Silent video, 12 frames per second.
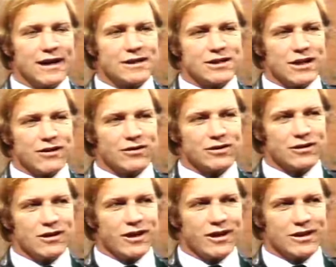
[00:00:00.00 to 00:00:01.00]
saw those
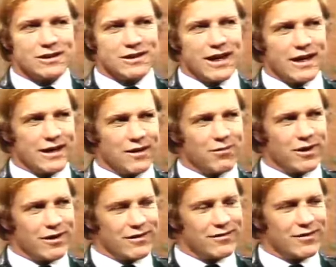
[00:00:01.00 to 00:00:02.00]
lawyers stand up
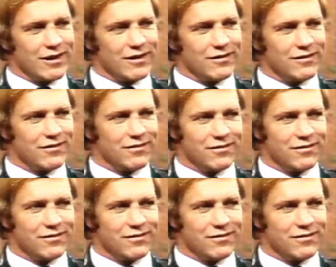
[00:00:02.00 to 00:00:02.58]
there in front of